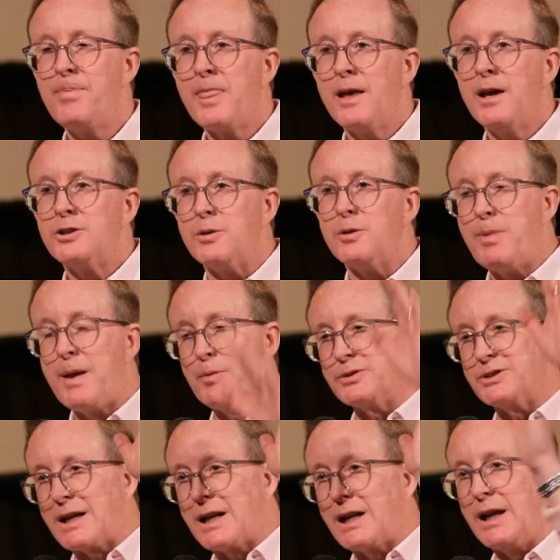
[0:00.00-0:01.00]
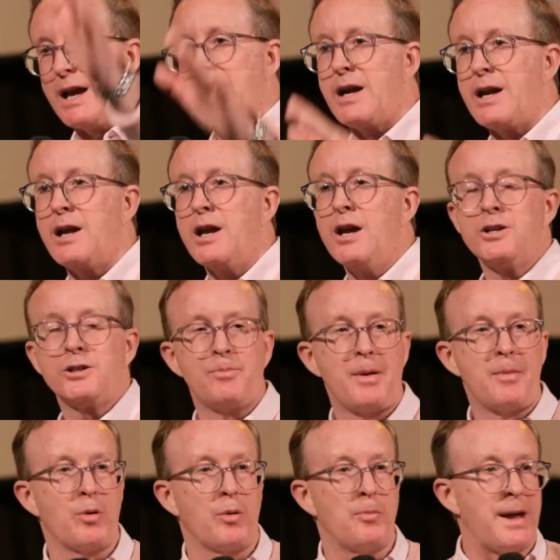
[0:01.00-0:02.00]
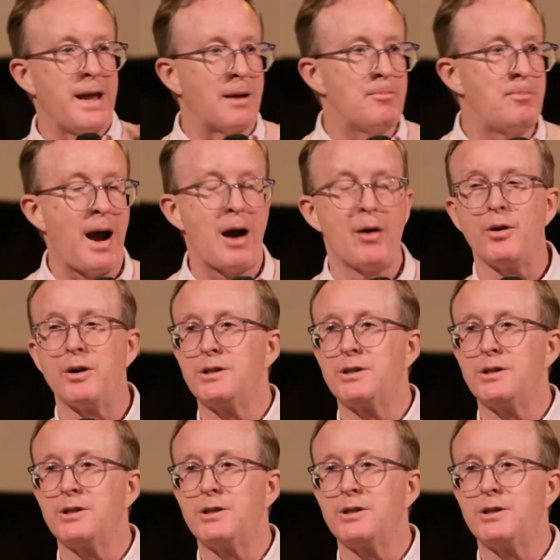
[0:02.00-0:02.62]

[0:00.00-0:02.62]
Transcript: to people declaring, to people being empowered,